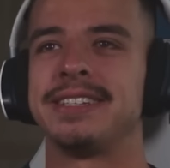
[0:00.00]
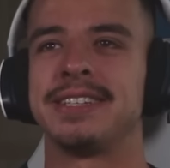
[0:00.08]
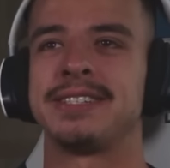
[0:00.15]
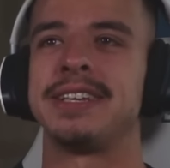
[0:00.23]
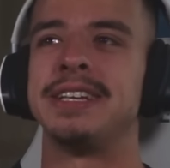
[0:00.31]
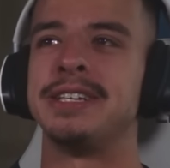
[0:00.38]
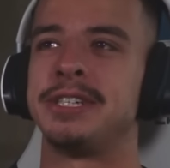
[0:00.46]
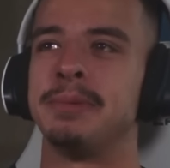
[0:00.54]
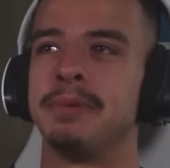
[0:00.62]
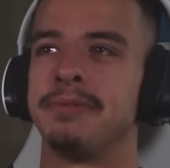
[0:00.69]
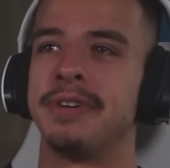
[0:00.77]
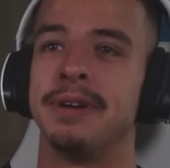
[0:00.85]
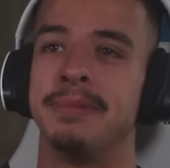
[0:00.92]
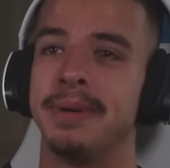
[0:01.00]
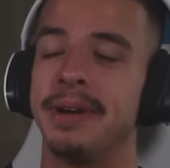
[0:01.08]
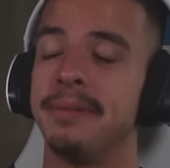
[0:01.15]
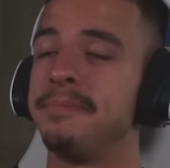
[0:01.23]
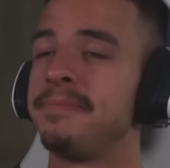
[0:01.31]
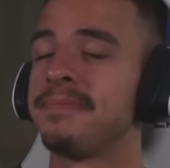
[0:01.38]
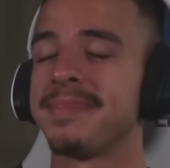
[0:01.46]
think it's a silly, stupid film,
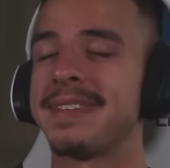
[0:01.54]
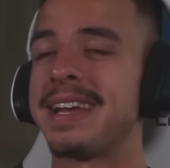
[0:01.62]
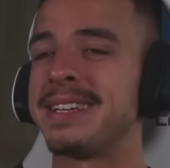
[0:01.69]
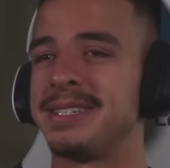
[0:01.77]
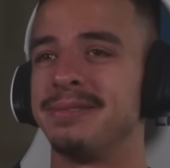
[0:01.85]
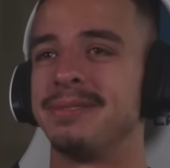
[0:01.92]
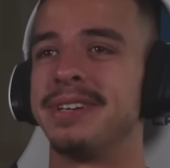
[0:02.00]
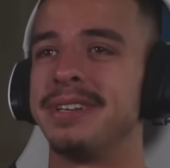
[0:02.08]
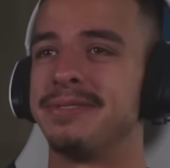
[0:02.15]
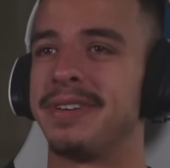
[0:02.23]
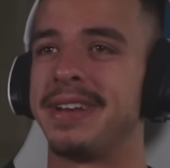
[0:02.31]
but that's really